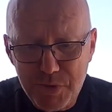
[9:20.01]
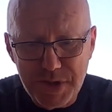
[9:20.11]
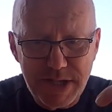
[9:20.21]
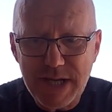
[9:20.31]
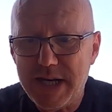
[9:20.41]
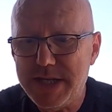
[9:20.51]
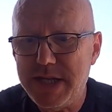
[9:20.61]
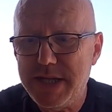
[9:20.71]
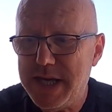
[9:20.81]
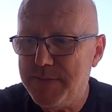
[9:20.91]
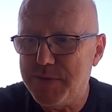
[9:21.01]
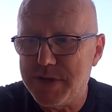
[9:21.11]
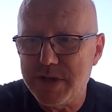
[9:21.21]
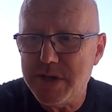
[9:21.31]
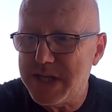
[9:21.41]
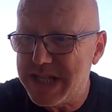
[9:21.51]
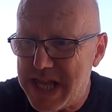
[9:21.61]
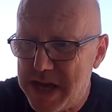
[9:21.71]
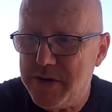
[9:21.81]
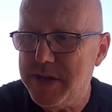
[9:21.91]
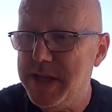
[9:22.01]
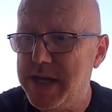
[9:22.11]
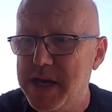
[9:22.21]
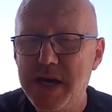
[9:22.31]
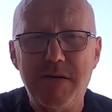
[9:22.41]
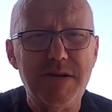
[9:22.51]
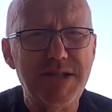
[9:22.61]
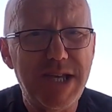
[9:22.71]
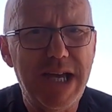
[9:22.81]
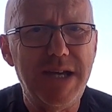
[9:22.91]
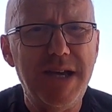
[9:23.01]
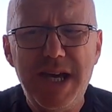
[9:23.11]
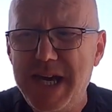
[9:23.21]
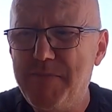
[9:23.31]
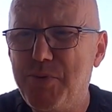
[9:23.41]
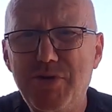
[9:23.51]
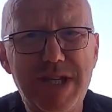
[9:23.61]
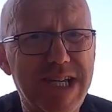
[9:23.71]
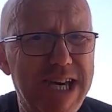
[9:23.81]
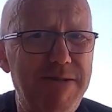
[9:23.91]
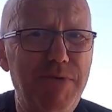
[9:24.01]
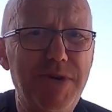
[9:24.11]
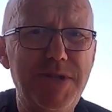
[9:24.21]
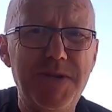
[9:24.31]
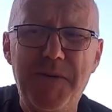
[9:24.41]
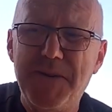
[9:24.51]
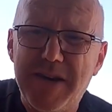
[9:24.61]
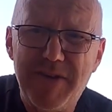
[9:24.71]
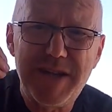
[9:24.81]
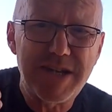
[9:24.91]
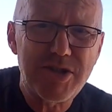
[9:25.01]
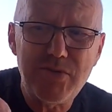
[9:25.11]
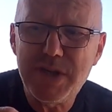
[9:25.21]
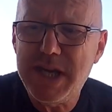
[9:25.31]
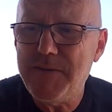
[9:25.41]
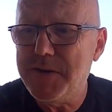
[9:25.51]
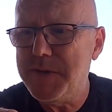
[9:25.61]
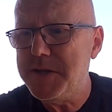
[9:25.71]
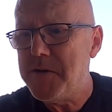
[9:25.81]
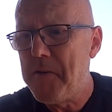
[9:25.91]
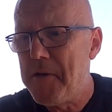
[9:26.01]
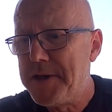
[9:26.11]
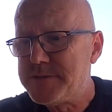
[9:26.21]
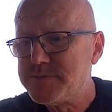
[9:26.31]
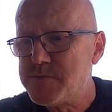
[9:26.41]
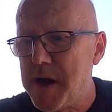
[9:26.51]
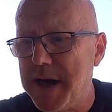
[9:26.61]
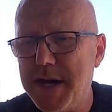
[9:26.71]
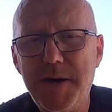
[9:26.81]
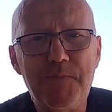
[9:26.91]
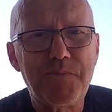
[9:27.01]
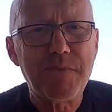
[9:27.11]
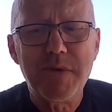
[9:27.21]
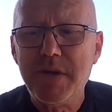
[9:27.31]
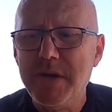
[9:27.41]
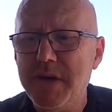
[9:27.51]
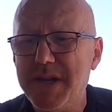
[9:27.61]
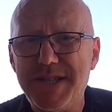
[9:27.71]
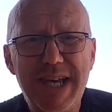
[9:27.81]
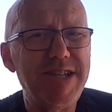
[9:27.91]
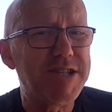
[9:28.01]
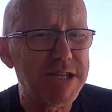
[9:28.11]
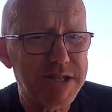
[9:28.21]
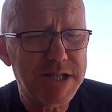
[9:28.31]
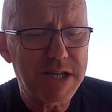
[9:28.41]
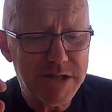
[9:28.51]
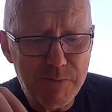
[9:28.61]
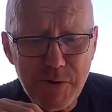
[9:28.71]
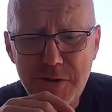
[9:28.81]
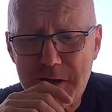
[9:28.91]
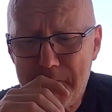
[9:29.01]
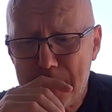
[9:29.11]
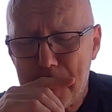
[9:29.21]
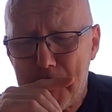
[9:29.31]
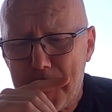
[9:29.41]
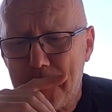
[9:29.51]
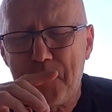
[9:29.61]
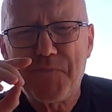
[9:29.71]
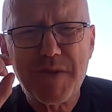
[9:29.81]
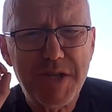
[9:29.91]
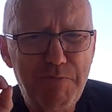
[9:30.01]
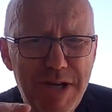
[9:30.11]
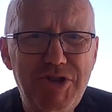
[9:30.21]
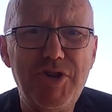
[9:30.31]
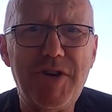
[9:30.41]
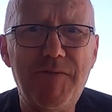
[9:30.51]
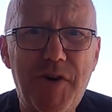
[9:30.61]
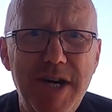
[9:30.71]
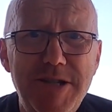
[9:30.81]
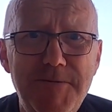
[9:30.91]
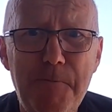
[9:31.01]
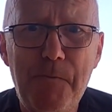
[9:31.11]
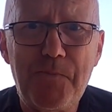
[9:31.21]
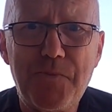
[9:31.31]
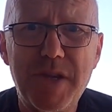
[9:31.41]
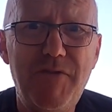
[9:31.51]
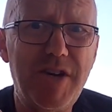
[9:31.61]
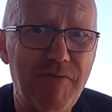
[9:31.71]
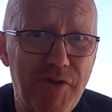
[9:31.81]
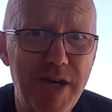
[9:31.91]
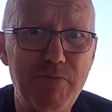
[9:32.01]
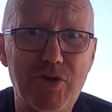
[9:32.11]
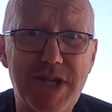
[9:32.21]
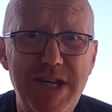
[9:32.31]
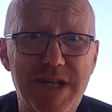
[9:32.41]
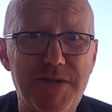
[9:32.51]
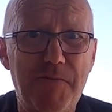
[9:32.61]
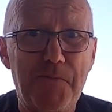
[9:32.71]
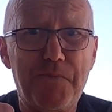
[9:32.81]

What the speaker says: Put the salad in there, put the giardiniera in there, important capers, give it that salty element. Zejt zaboja, the best you can find. If you can find more of these.